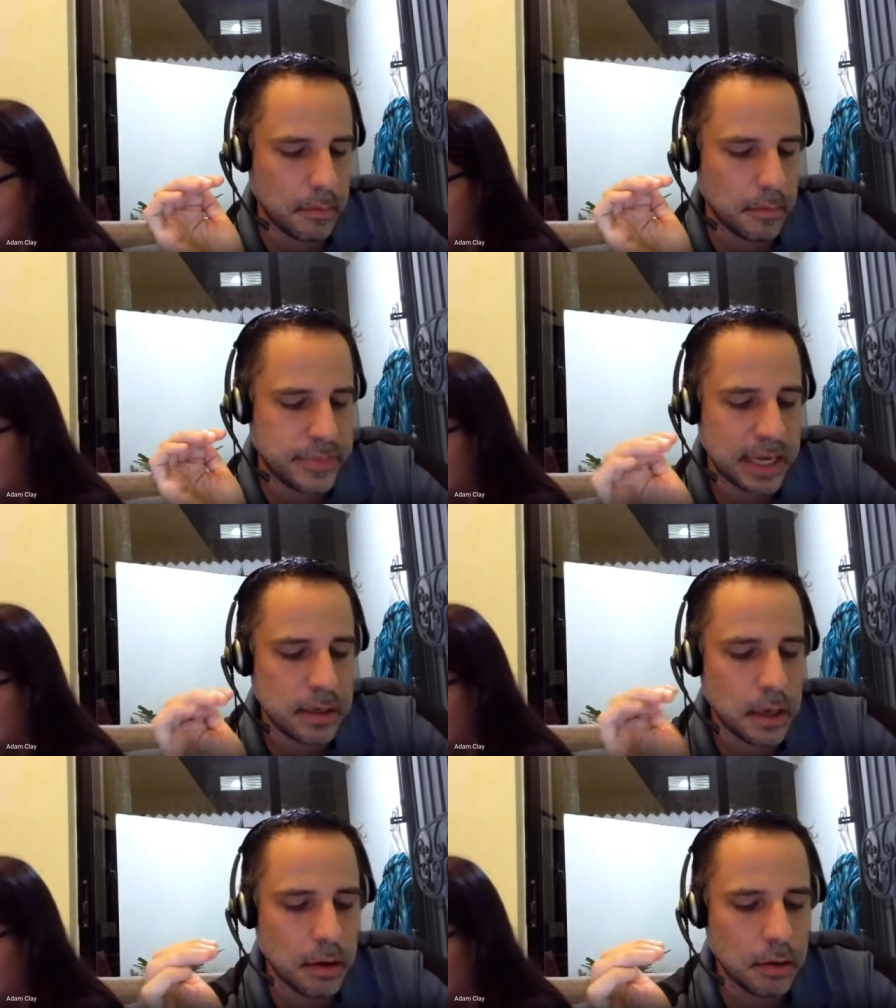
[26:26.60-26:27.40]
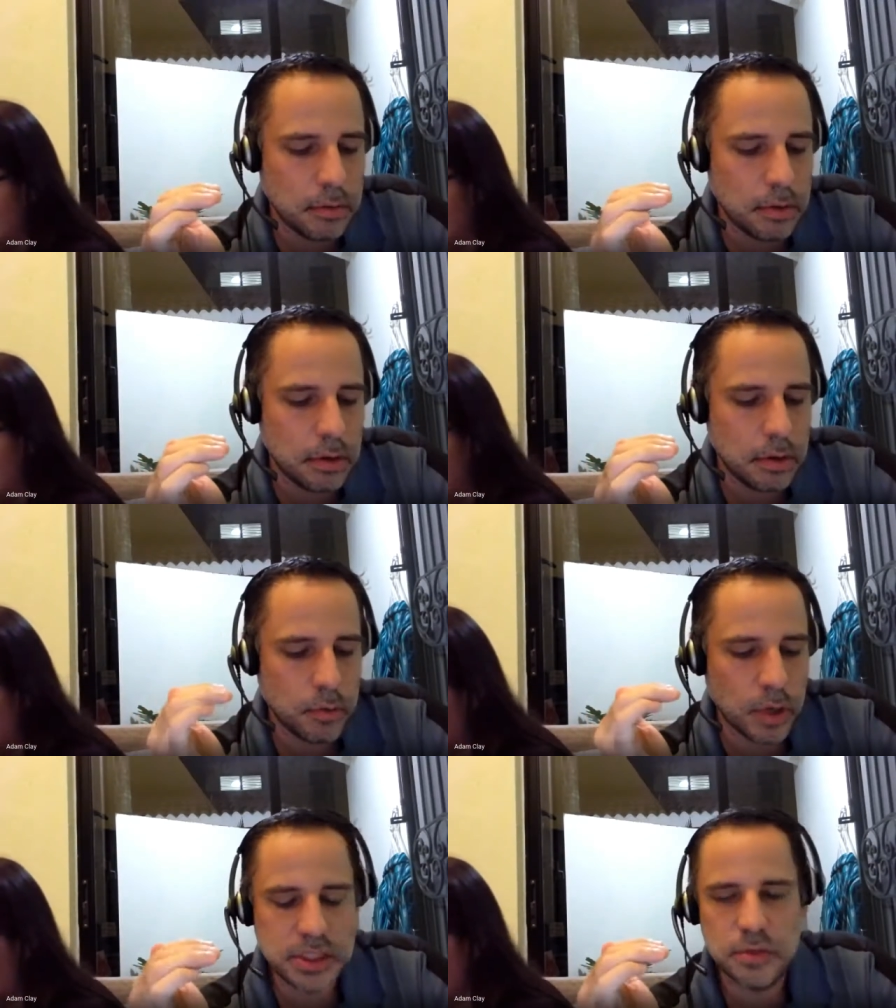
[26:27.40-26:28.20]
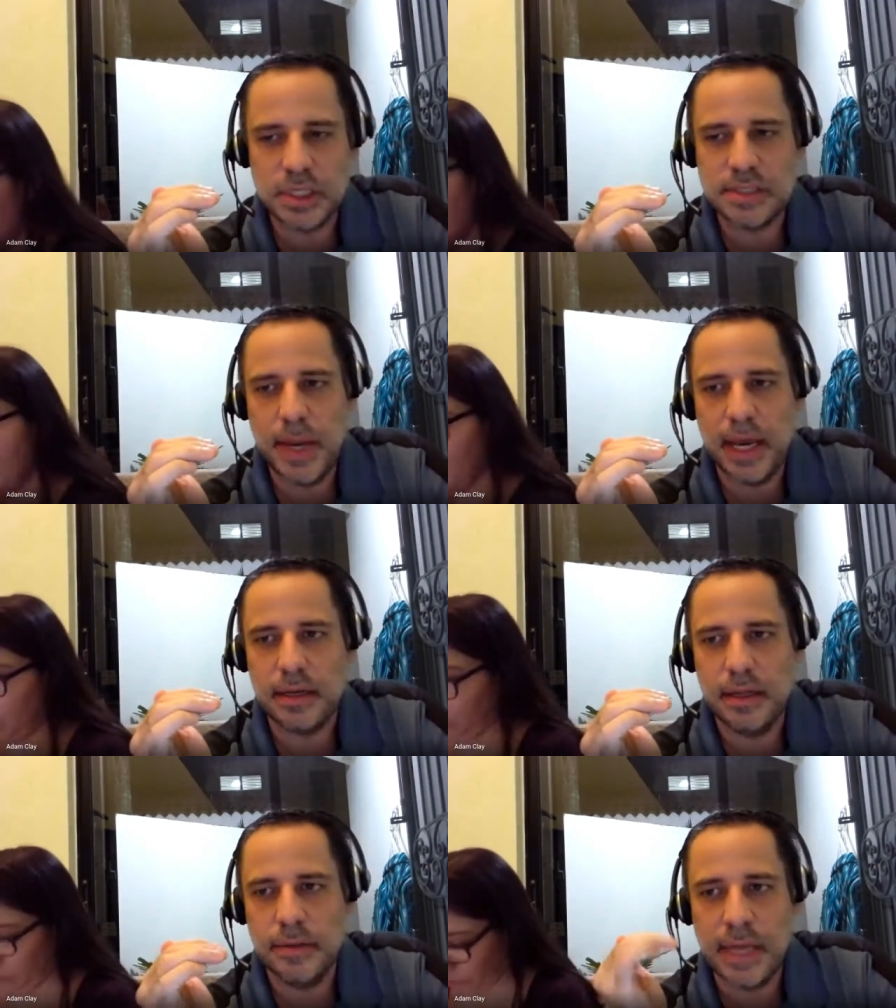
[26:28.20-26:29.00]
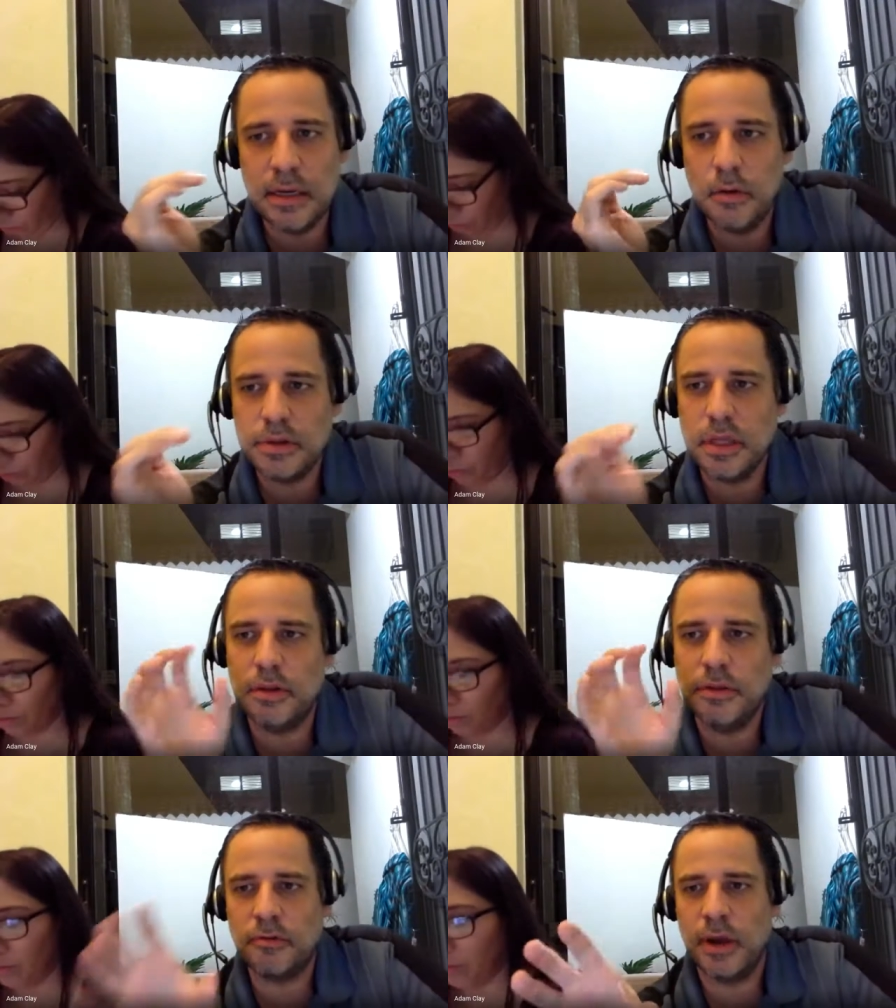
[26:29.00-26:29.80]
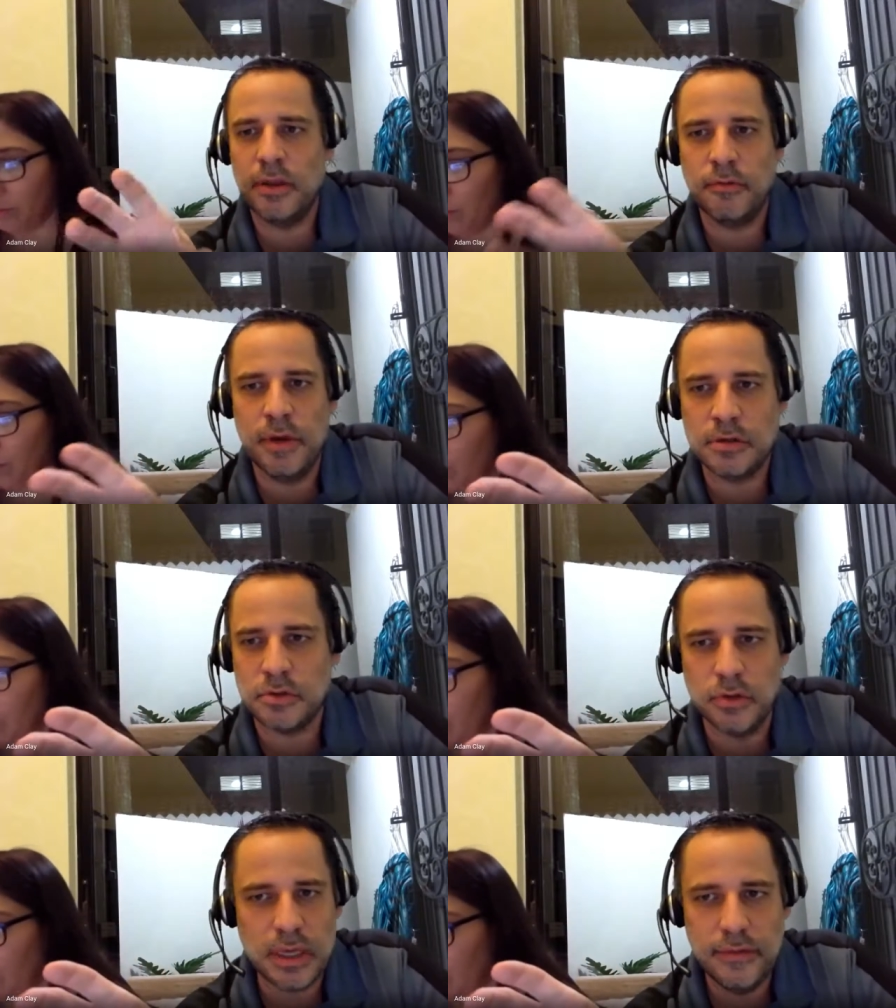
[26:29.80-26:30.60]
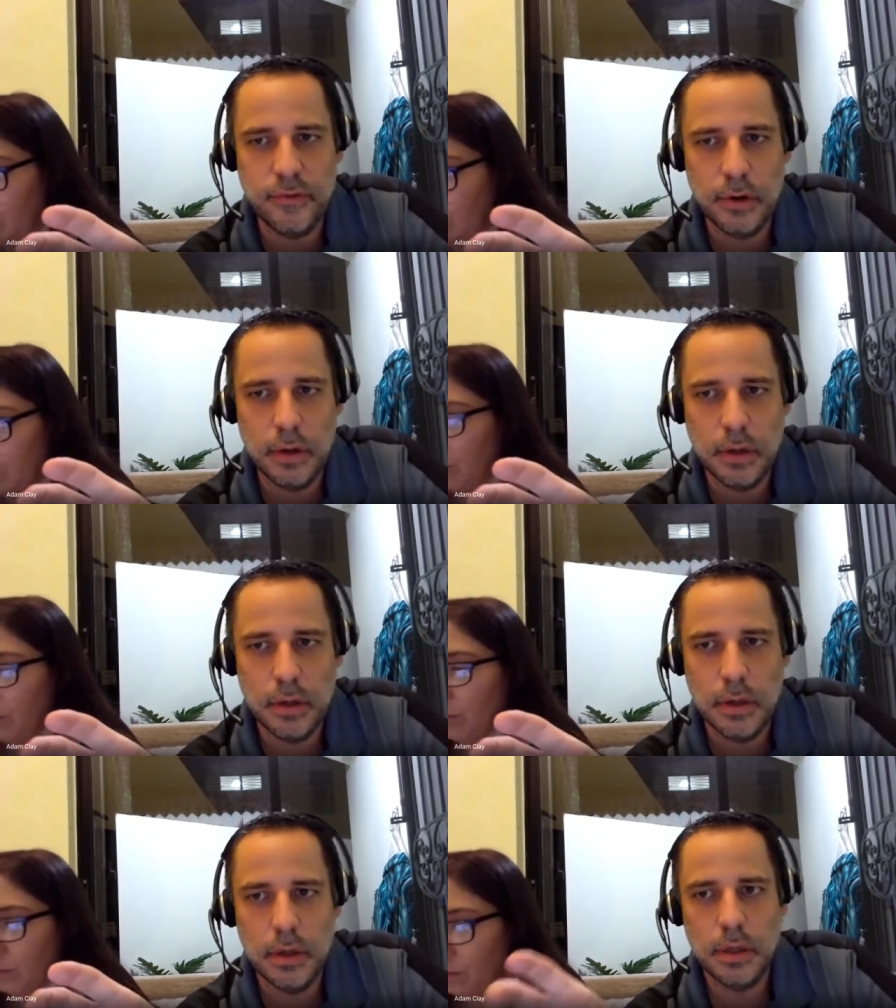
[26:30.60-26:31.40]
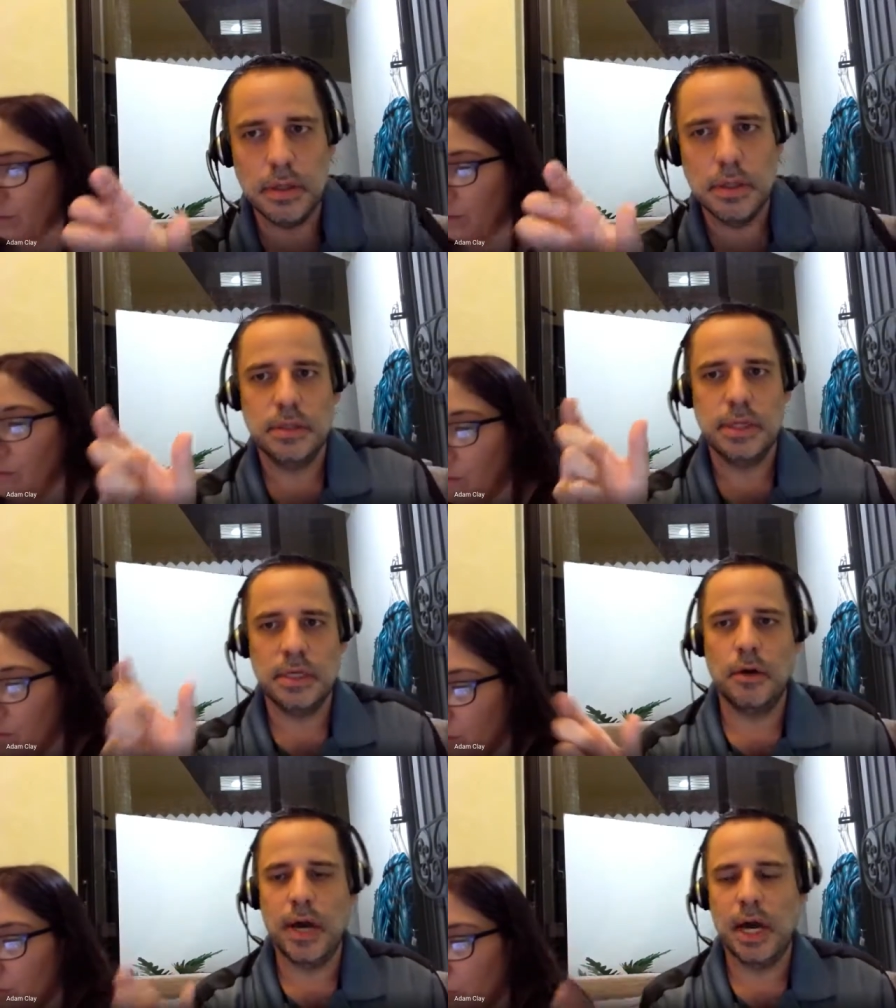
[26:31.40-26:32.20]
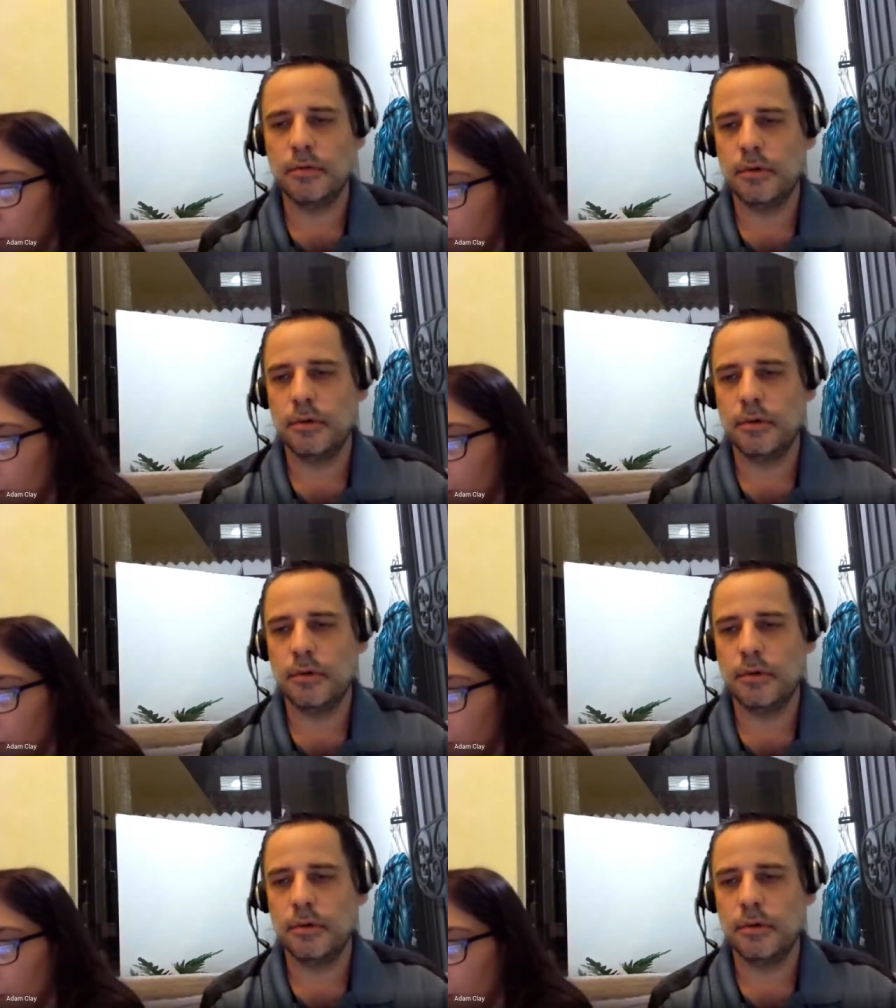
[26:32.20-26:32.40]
they know what to expect. They know what the readers are looking for. They know how to